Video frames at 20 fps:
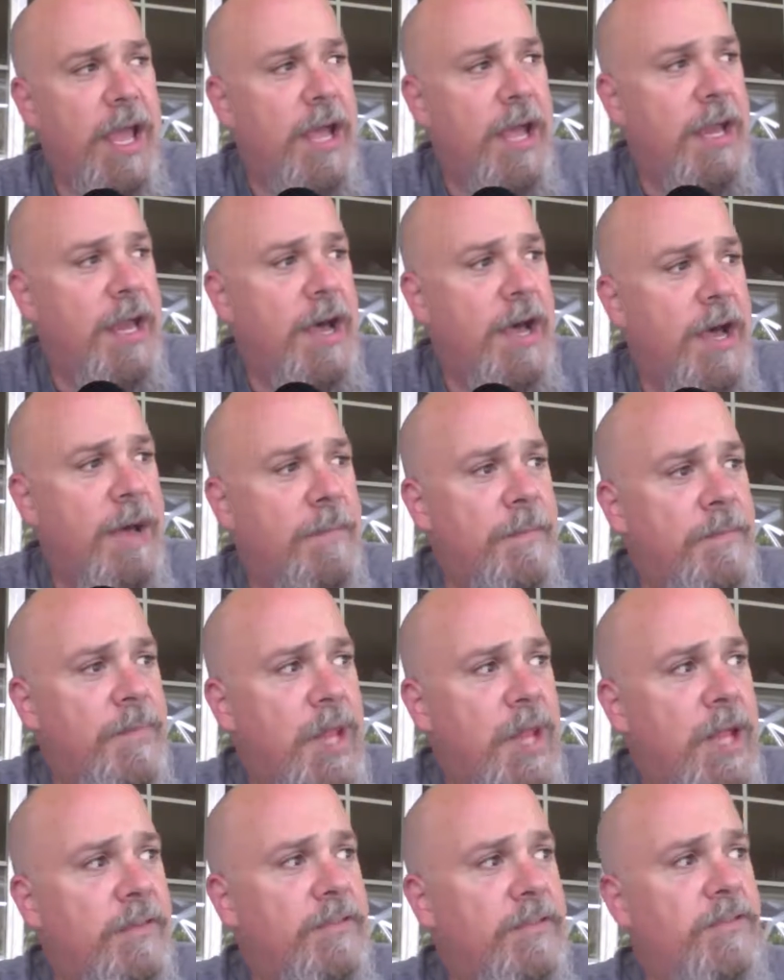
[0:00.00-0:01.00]
And
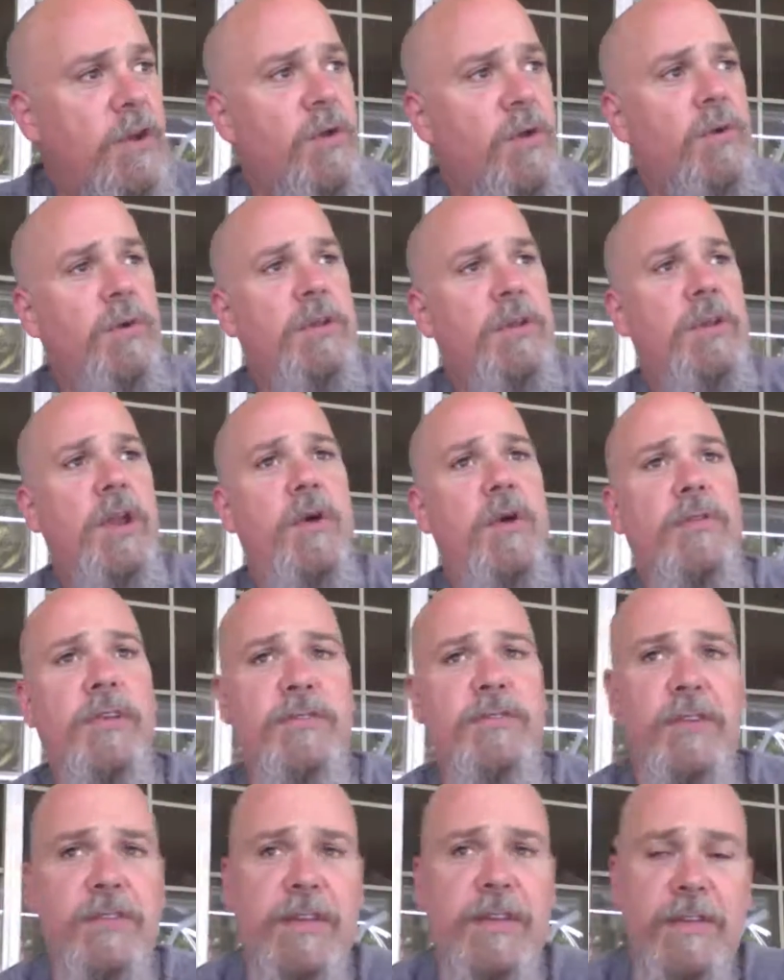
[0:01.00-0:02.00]
um, and so you know
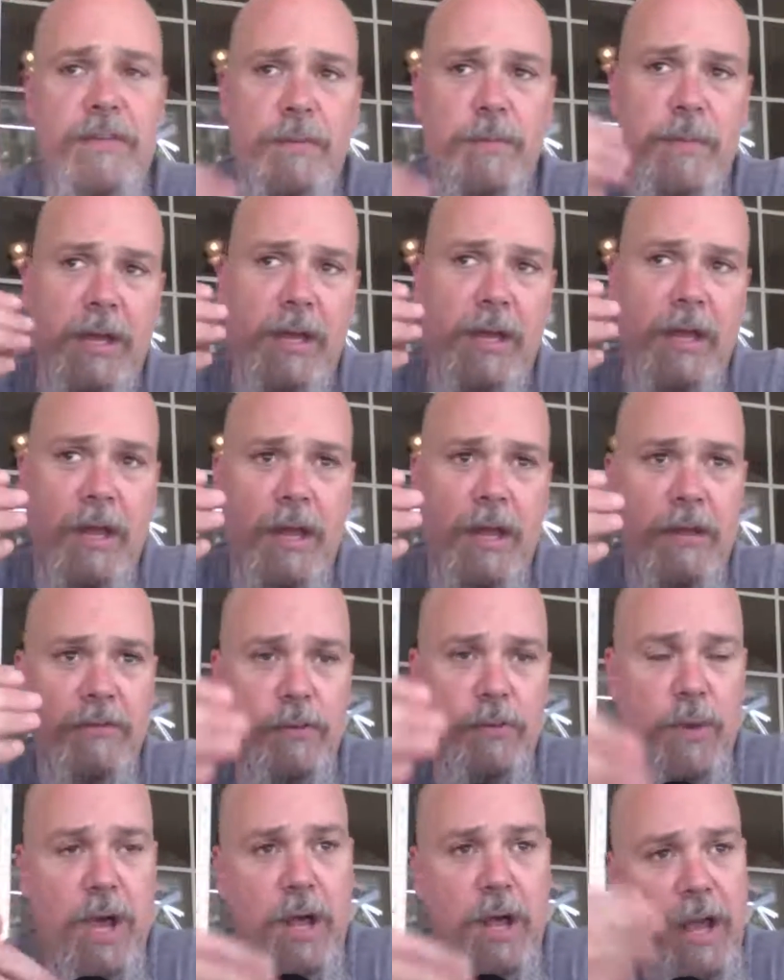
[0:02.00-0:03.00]
this has given me as
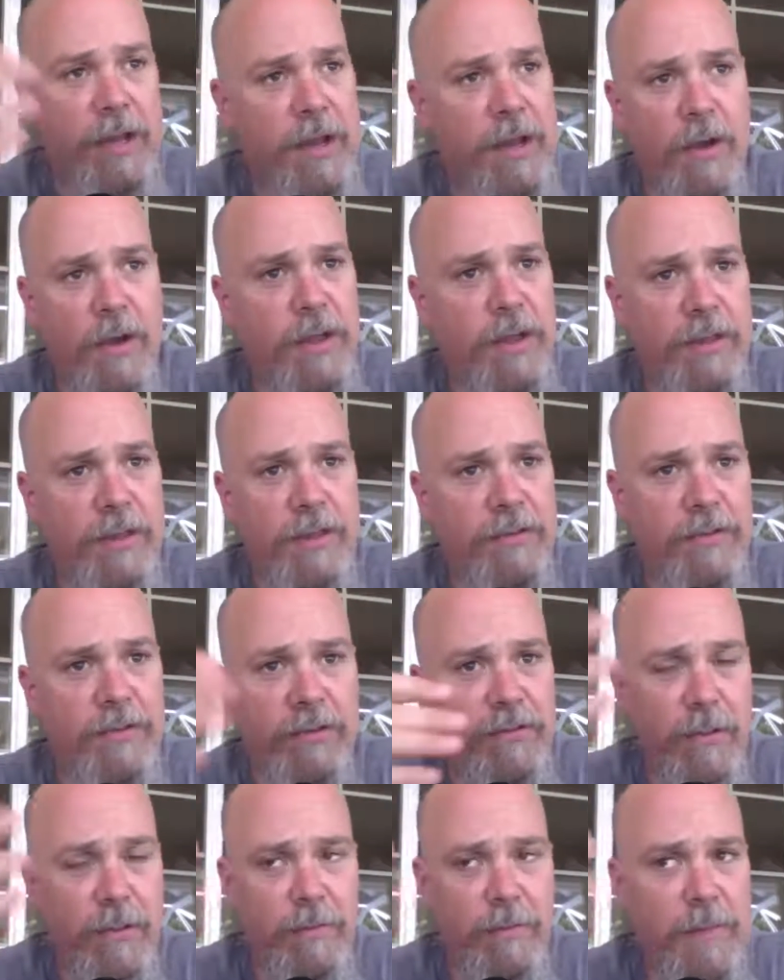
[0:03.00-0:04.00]
well. I know that this
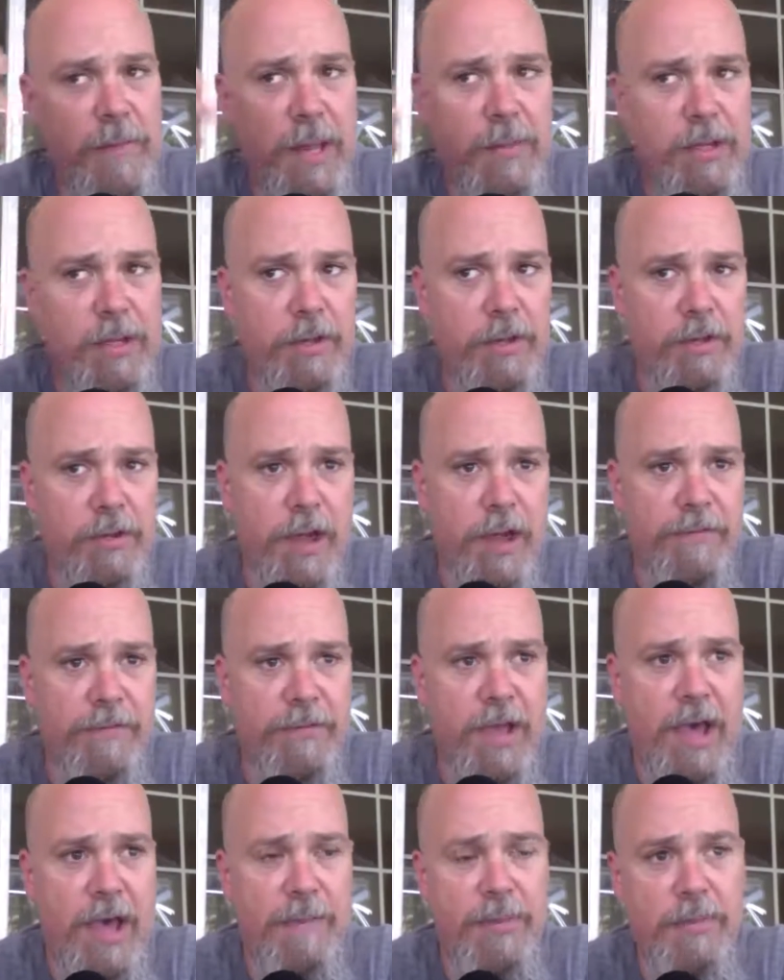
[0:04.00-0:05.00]
is maybe a little off
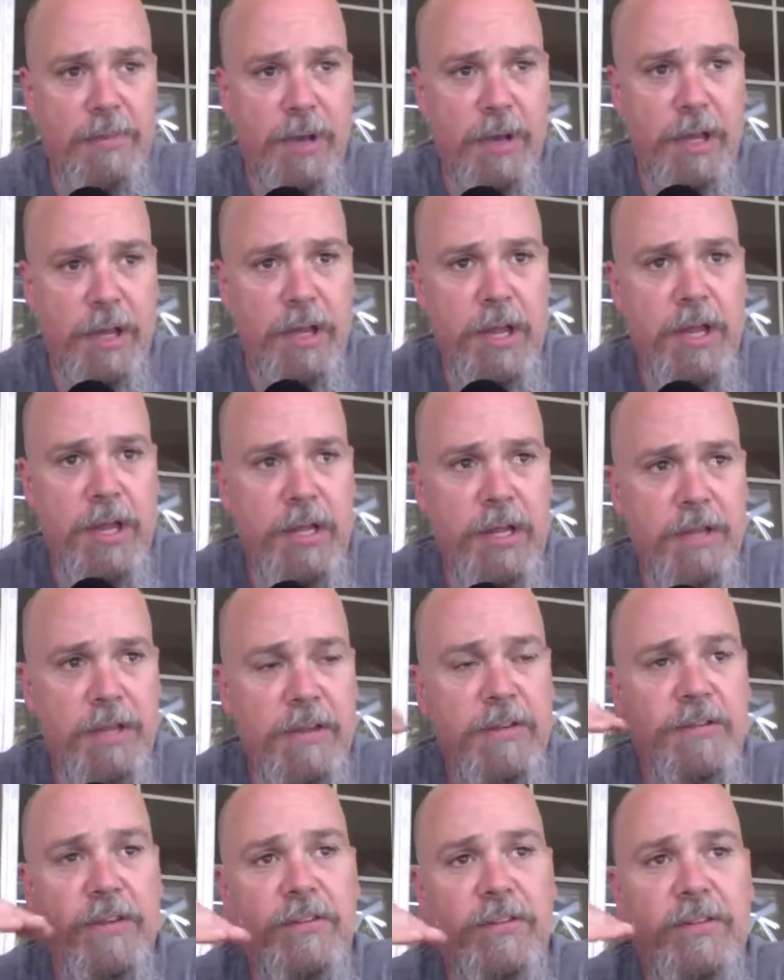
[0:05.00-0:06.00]
topic, but
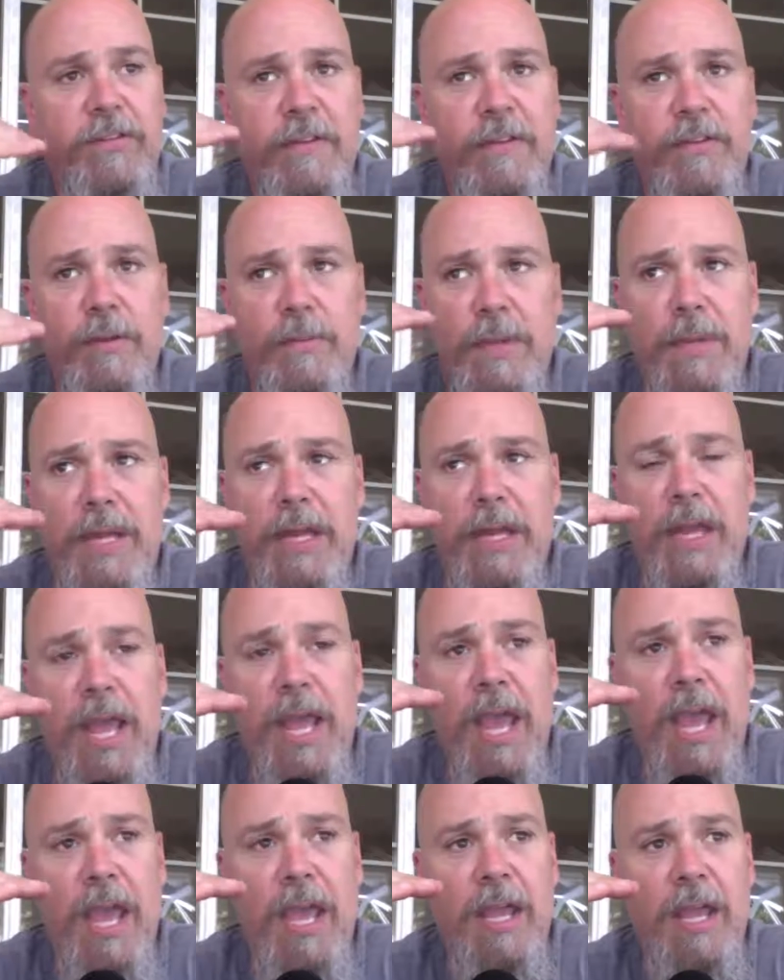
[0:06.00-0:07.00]
this has given
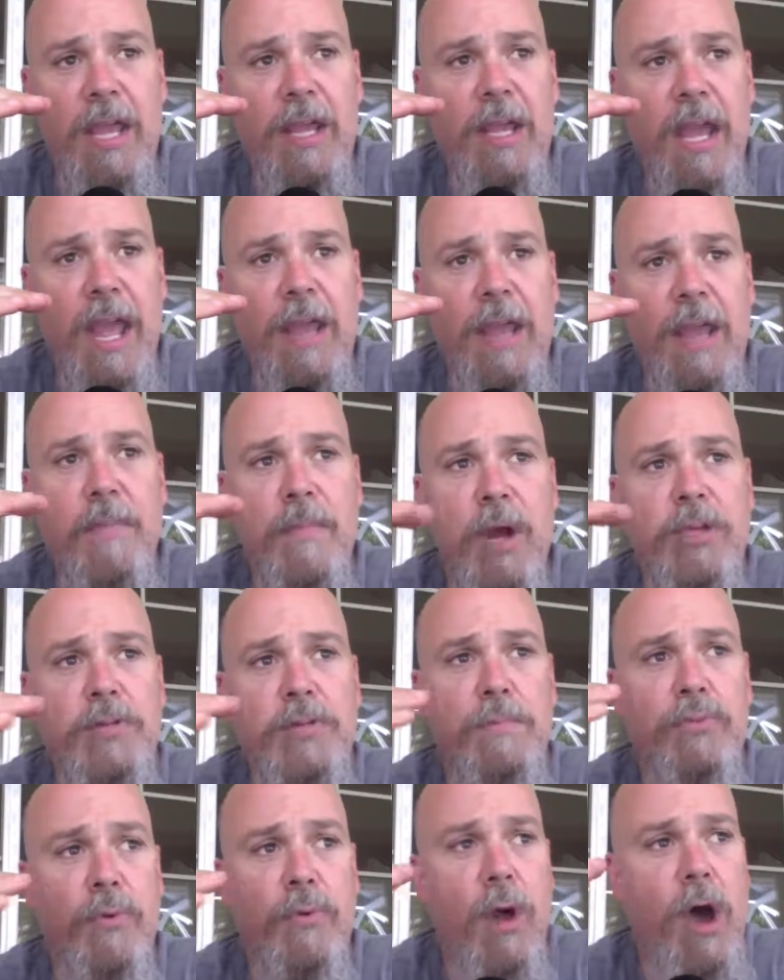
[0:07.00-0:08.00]
me a a
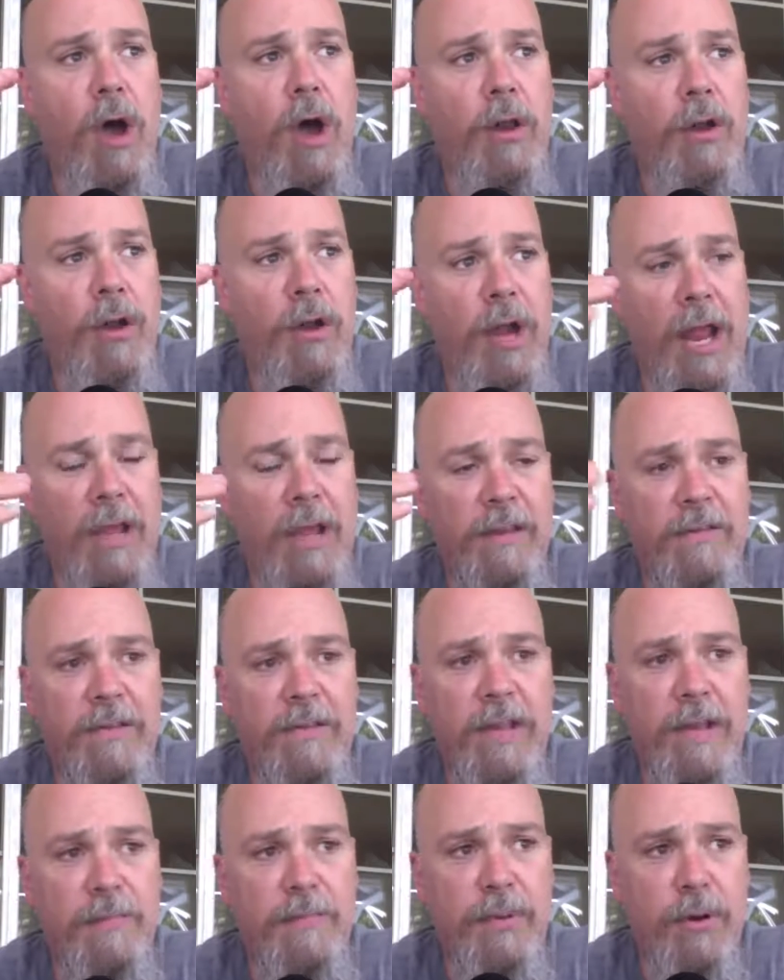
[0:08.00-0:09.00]
much broader and
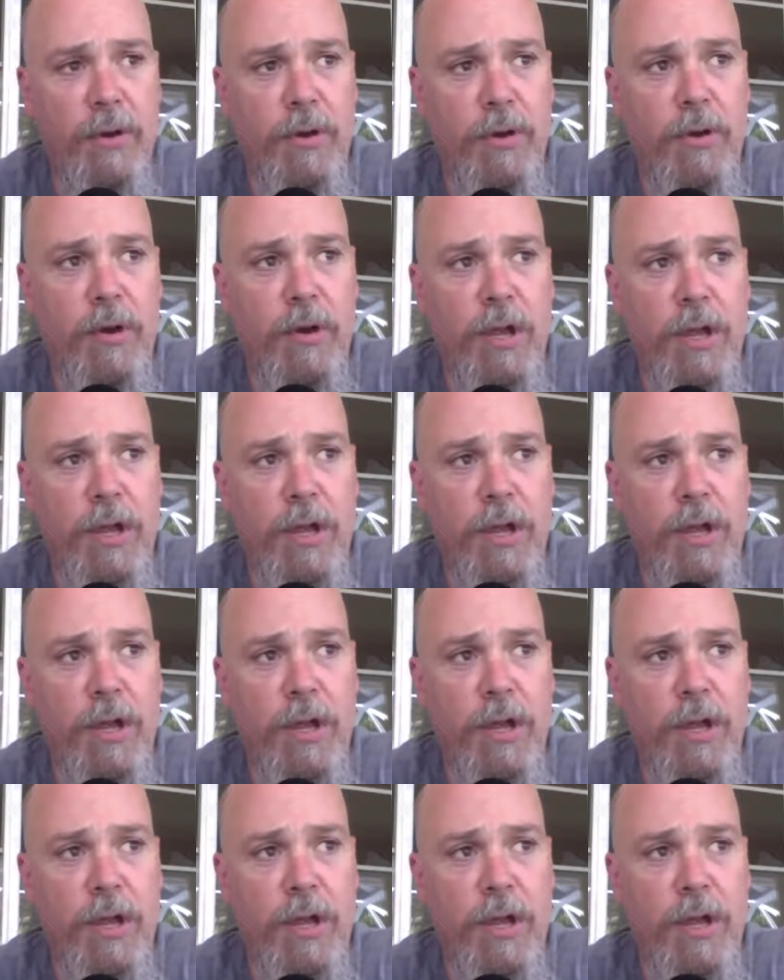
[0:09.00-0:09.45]
deeper